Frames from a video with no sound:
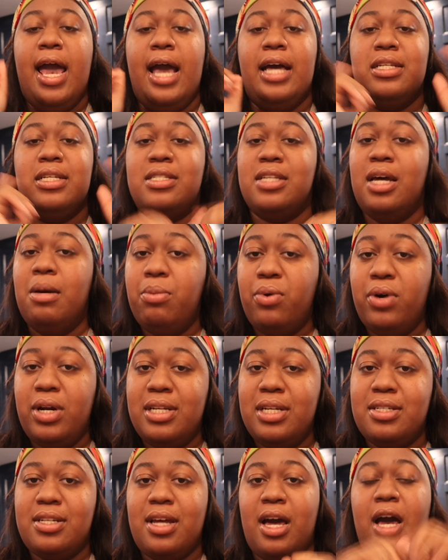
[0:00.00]
At some
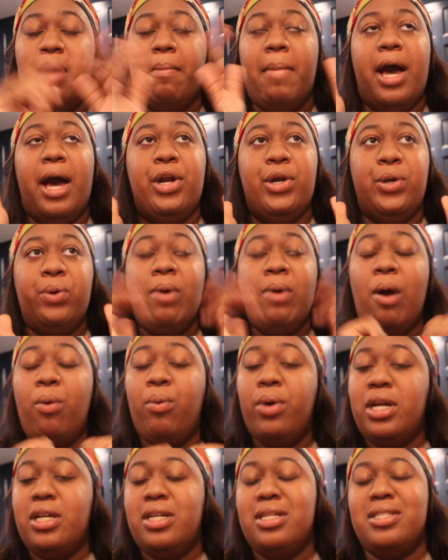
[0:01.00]
point in time, I knew I
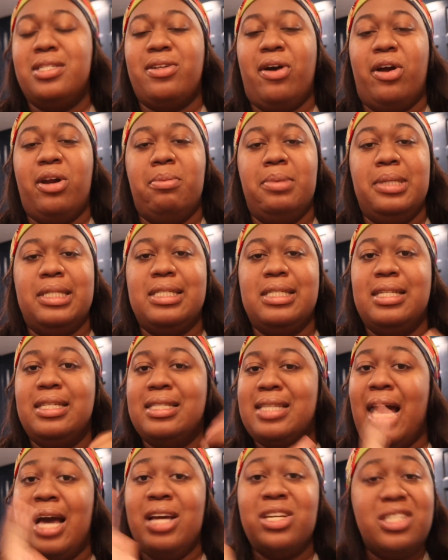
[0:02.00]
wanted to start a
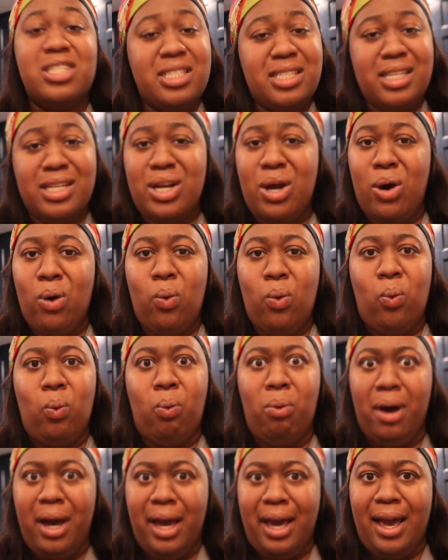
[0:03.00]
business. I just didn't know
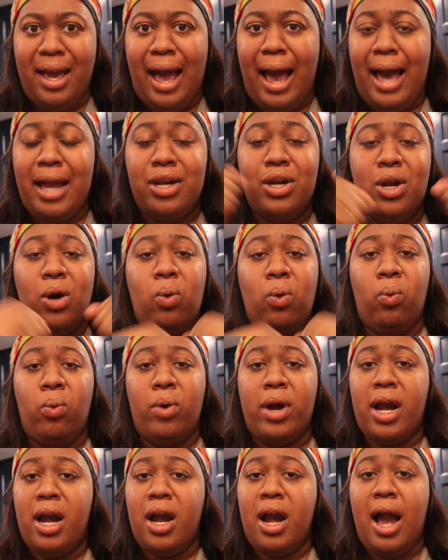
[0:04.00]
what. I didn't know
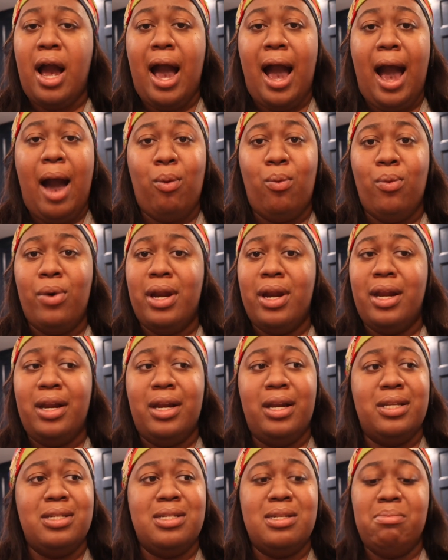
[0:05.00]
where I wanted
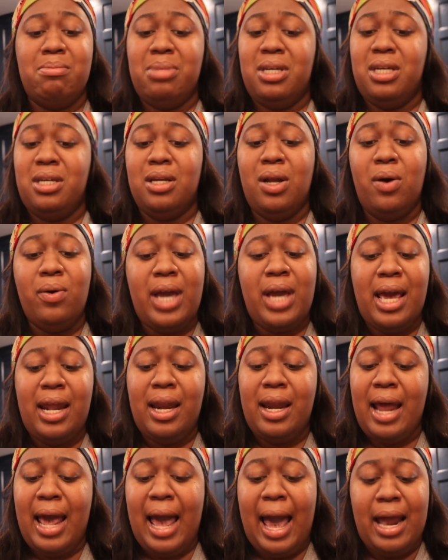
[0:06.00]
it to be
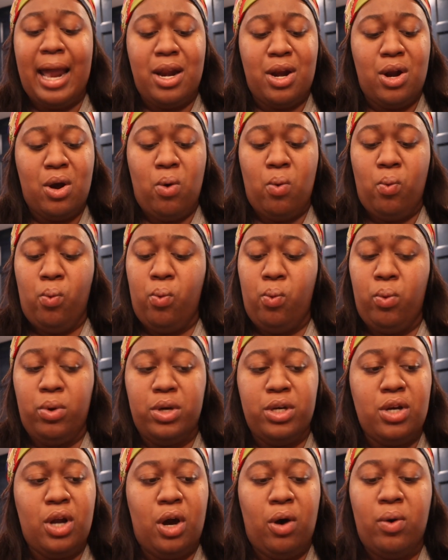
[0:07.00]
located at. I didn't know,
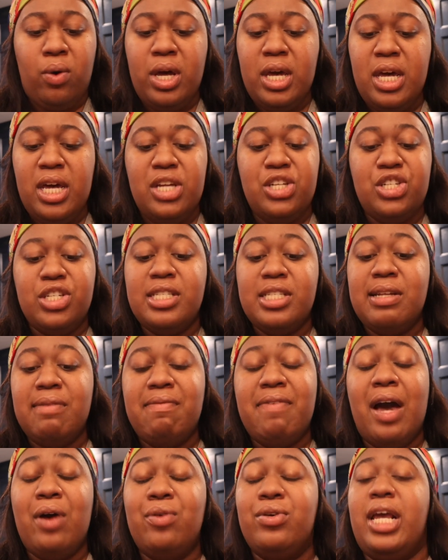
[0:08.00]
you know, just the
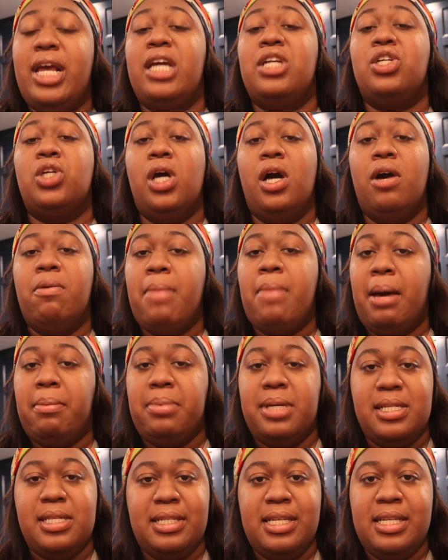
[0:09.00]
foundation of my
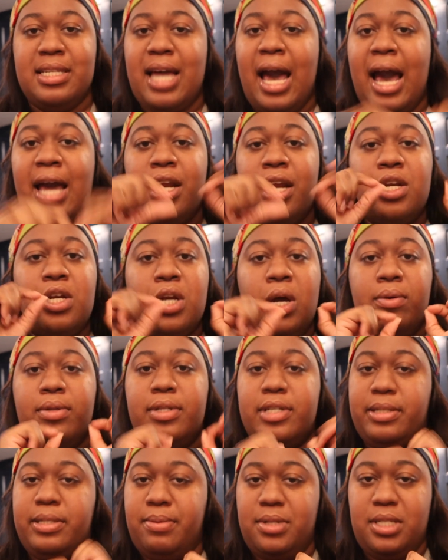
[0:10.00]
business. I didn't know
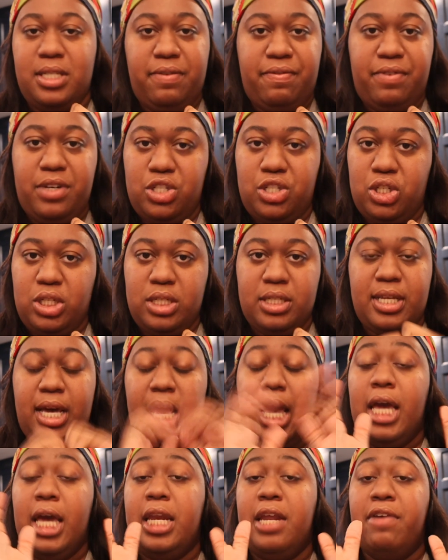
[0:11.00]
the specifics just
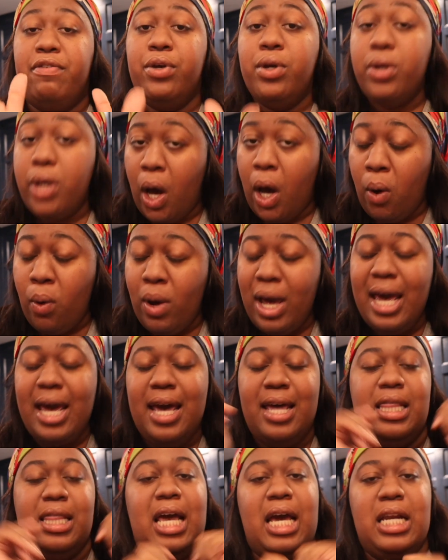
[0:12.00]
yet. And if you don't,
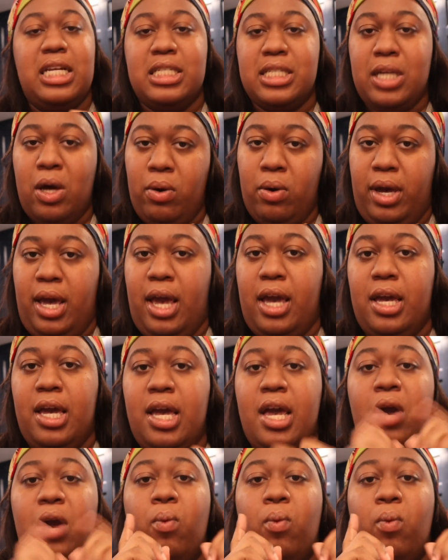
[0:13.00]
that is okay.